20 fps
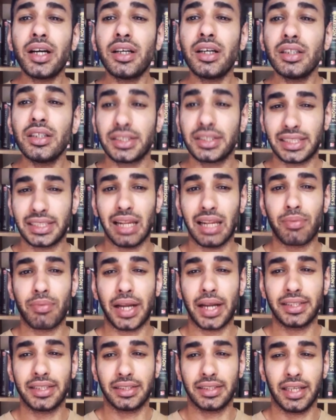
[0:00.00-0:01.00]
celebrated
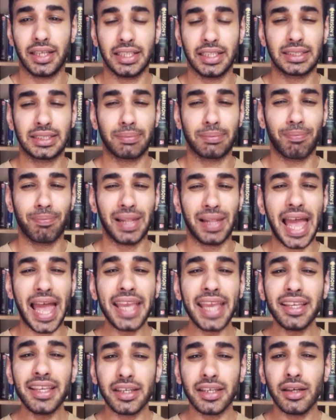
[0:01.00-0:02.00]
his blank
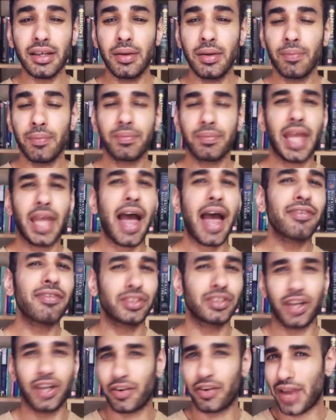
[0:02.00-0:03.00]
after a
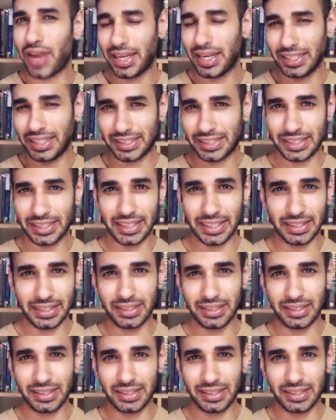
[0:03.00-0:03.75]
rainy season.